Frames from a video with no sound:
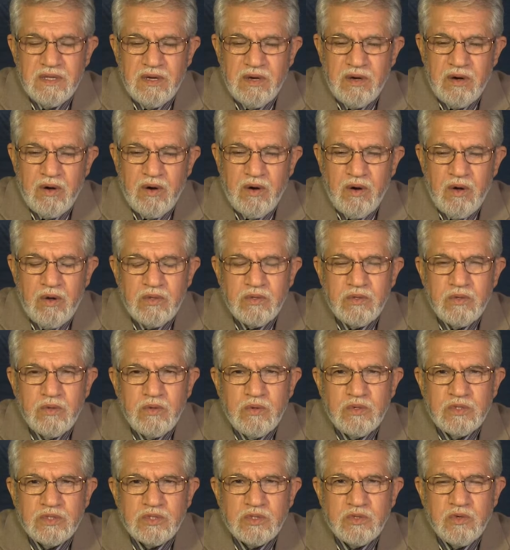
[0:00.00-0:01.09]
all
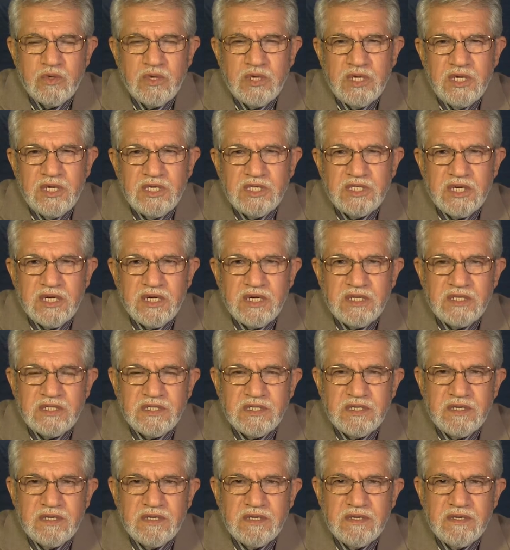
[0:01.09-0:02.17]
those
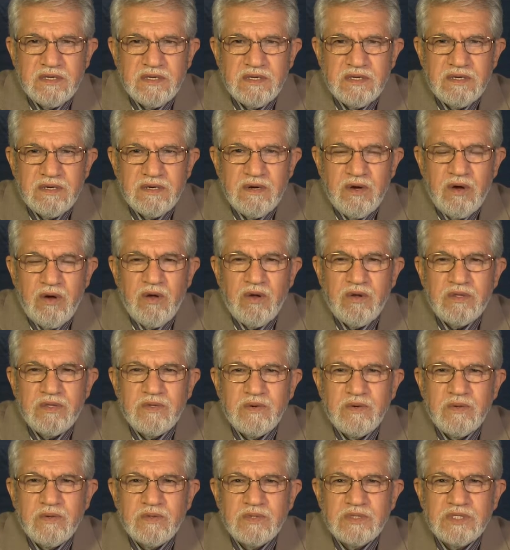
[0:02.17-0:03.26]
creatures, all
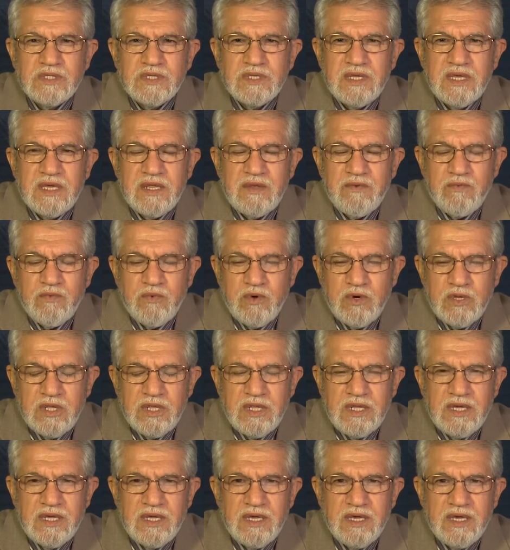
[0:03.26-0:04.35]
those
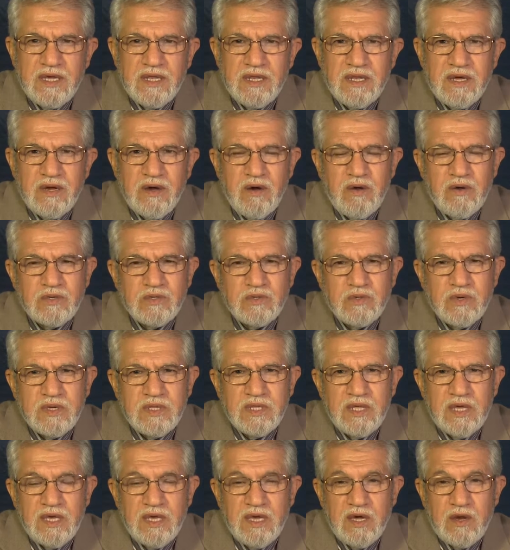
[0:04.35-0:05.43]
inwardly and also
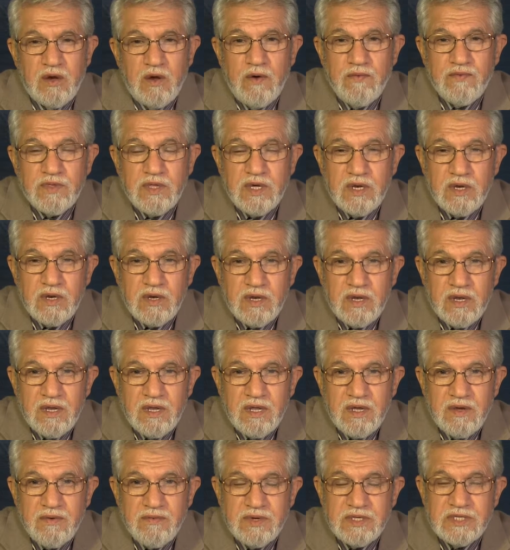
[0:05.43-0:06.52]
in the hereafter,
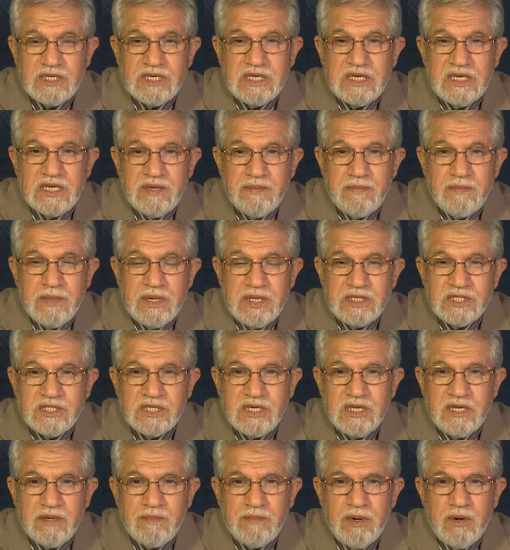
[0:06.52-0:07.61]
which he
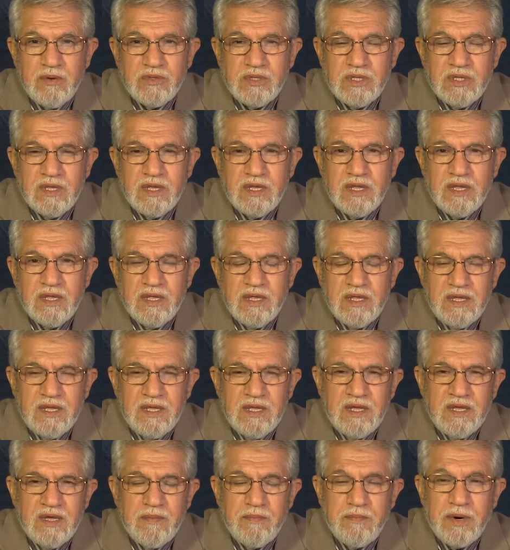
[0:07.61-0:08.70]
mentioned about
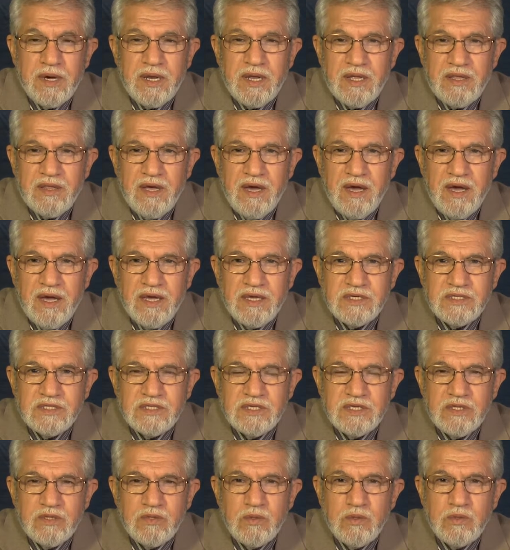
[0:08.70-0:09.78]

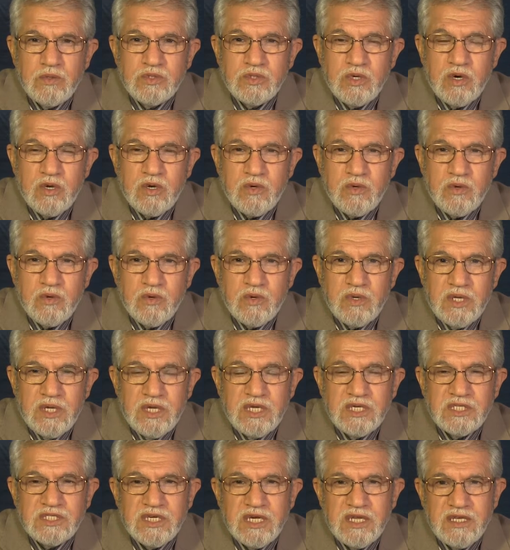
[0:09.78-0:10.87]
paradise, those are
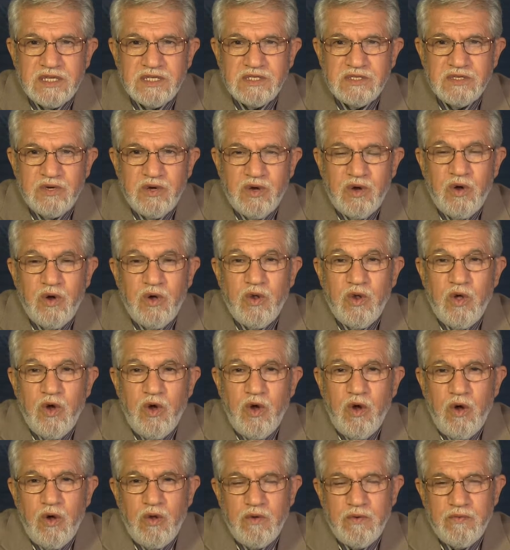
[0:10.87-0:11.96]
creations.
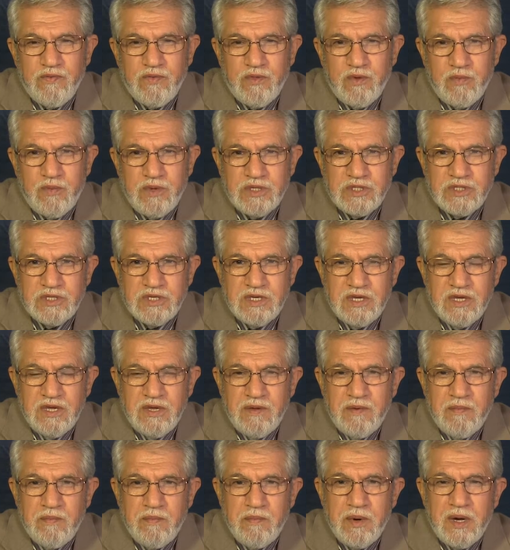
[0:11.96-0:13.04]
All of them is
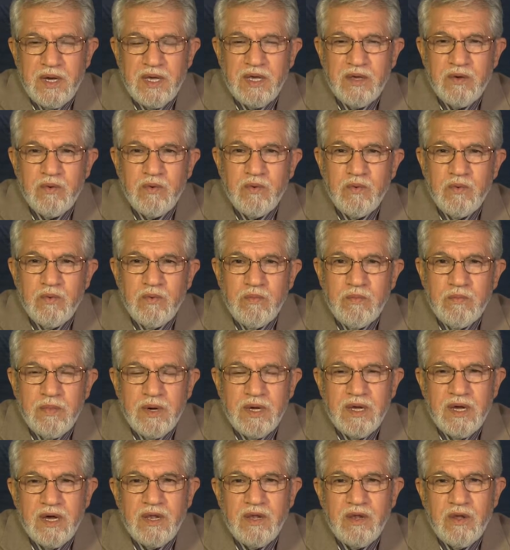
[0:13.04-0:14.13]
by whom?
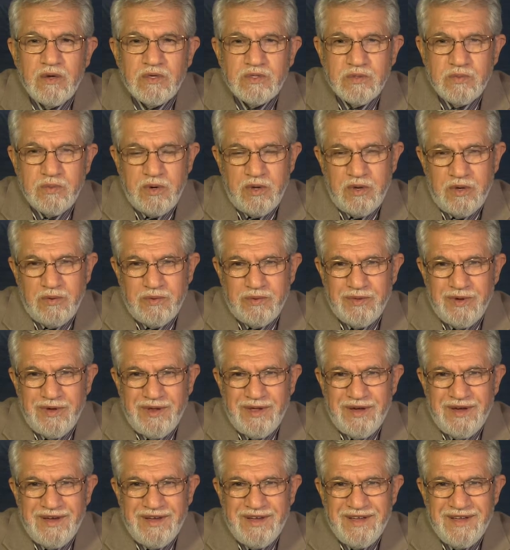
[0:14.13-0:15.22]
By Allah subhanahu wa
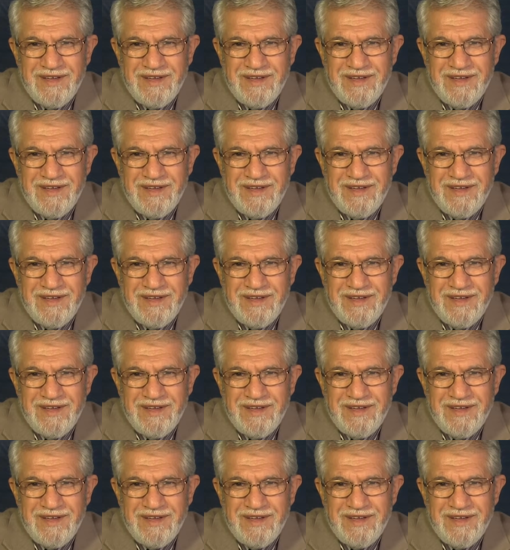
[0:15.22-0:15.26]
ta'ala,